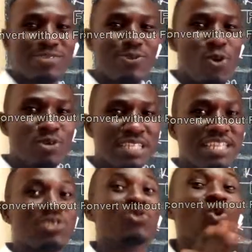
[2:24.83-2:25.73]
4 oxide,
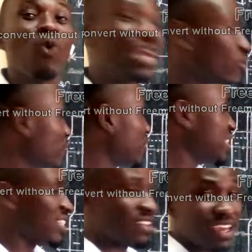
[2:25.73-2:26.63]
you know why we put it
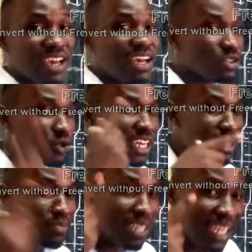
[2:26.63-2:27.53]
there. To
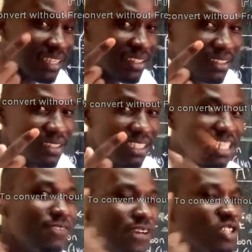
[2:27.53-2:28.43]
eliminate the
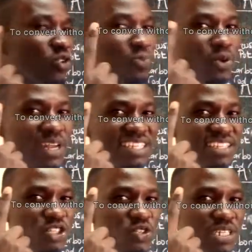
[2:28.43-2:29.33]
defect of
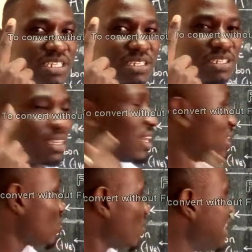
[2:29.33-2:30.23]
polarization. So
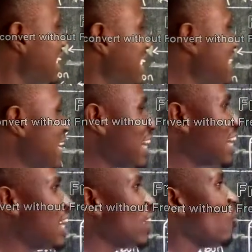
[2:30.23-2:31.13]
in here,
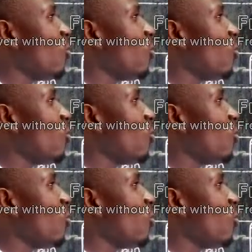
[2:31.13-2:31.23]
all